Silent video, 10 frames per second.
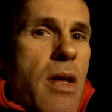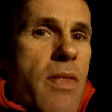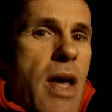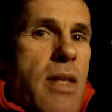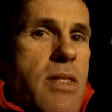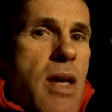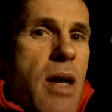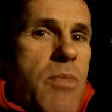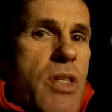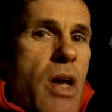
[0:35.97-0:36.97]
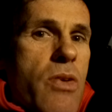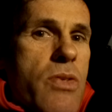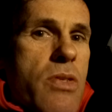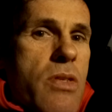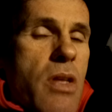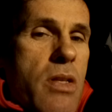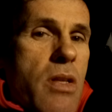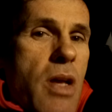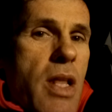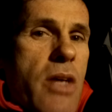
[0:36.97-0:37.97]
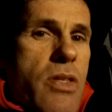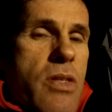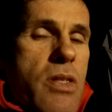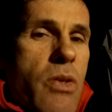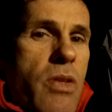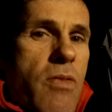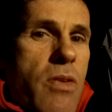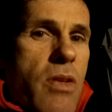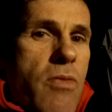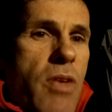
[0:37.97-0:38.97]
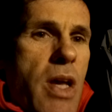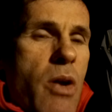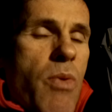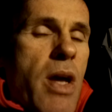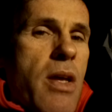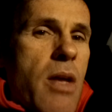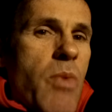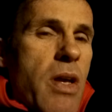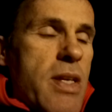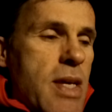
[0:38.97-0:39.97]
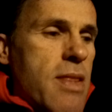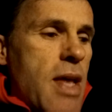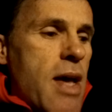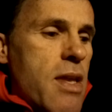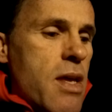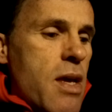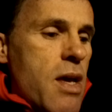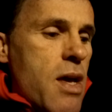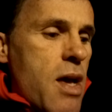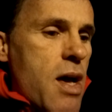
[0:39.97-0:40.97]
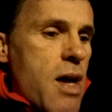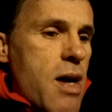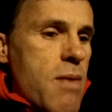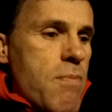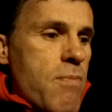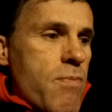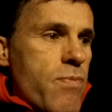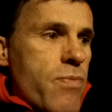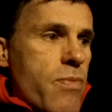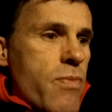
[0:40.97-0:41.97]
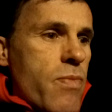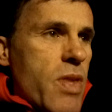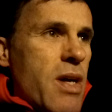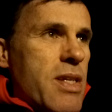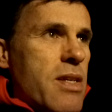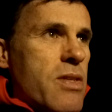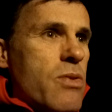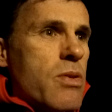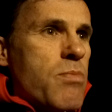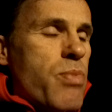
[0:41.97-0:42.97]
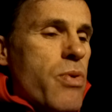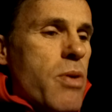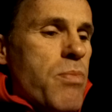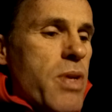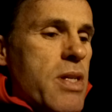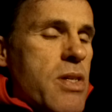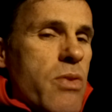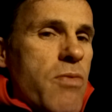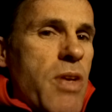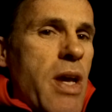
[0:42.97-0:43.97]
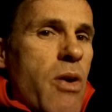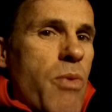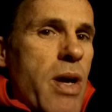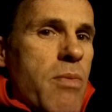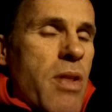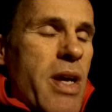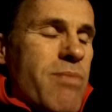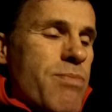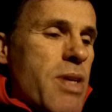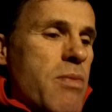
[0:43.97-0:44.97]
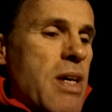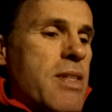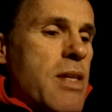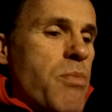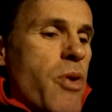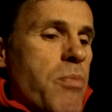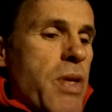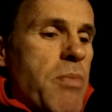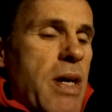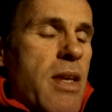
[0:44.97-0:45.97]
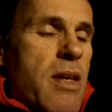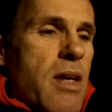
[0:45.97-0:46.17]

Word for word: that um, shows that allows you to tilt the, the video around. And when I did that, um, I didn't do it properly, tilt the video around. Like I, I did it properly, but